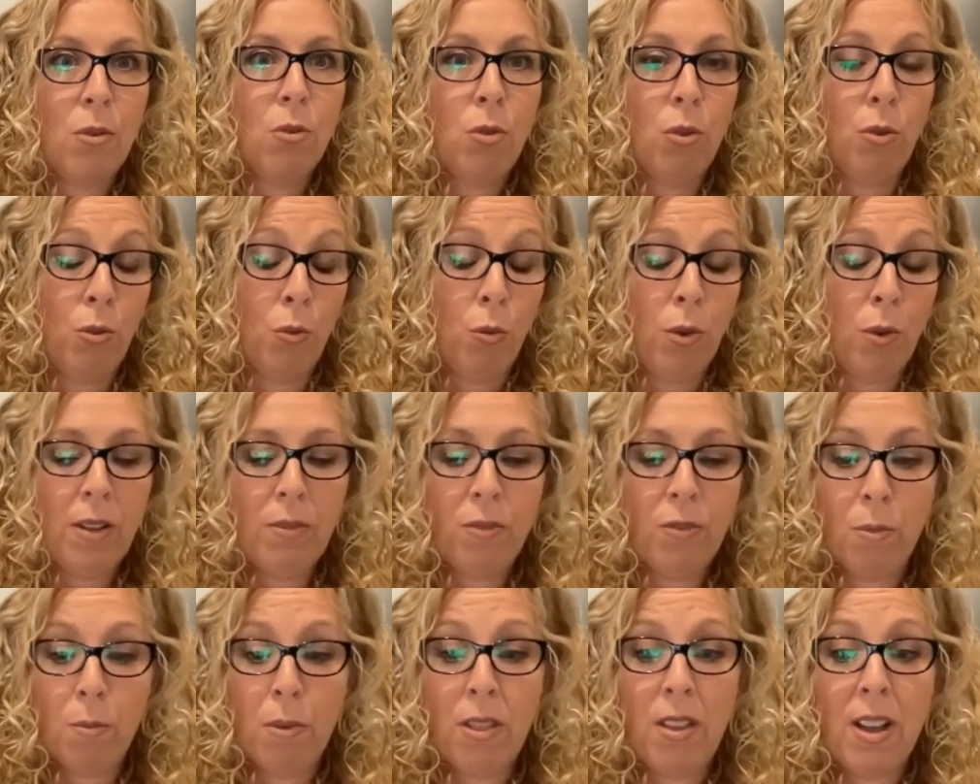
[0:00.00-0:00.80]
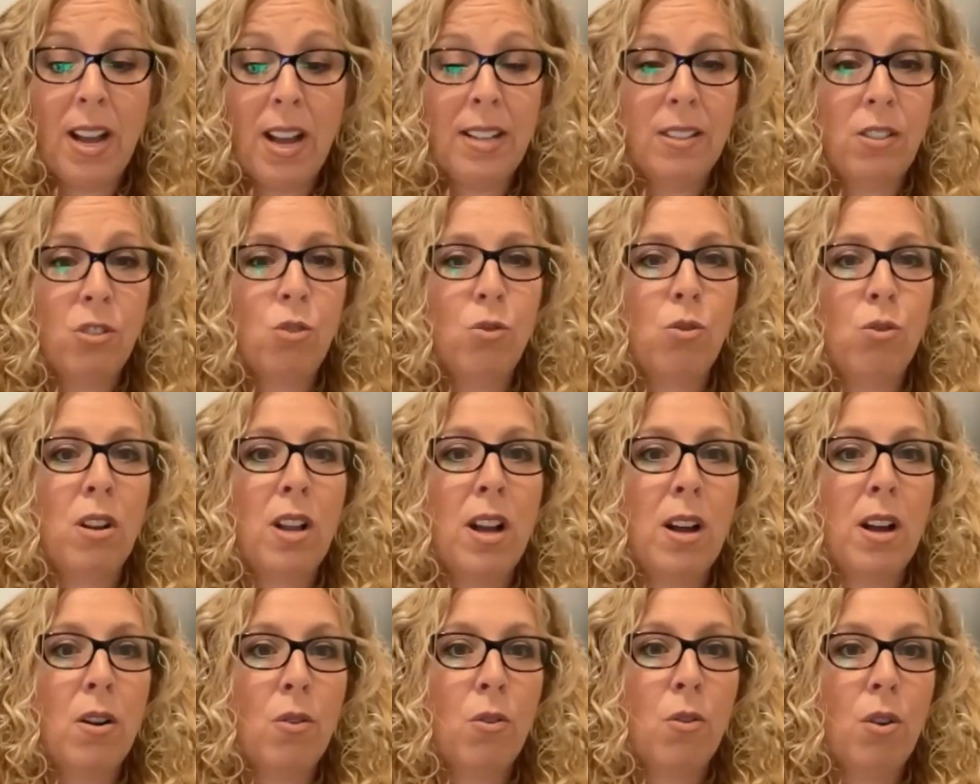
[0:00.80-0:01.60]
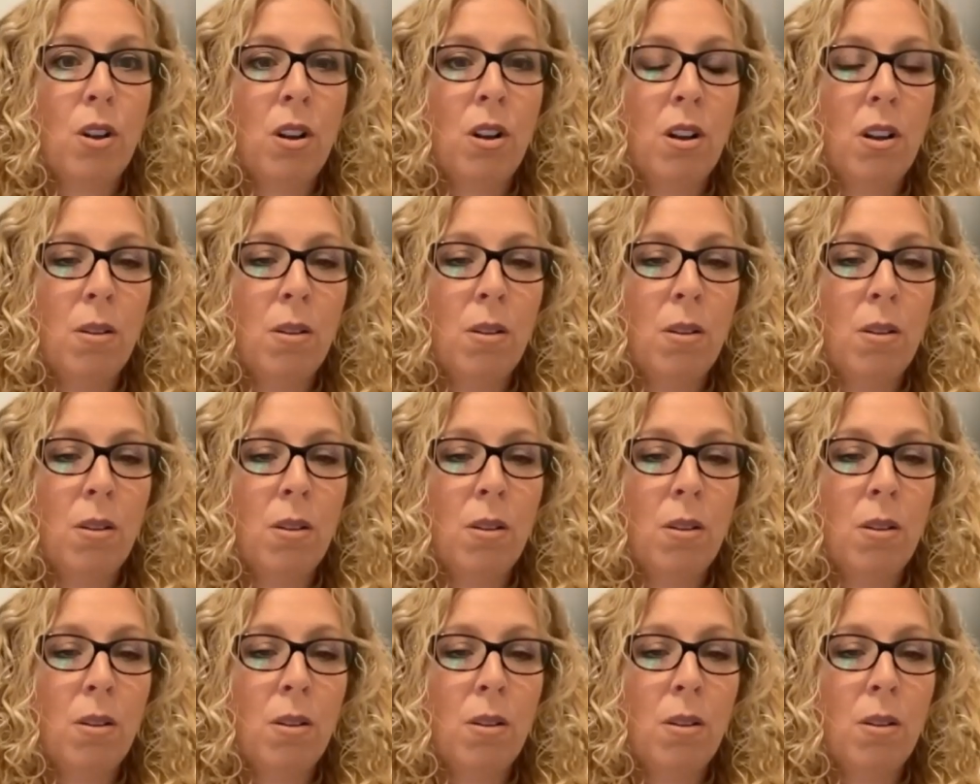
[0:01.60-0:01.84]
or the wife, the mother has to allow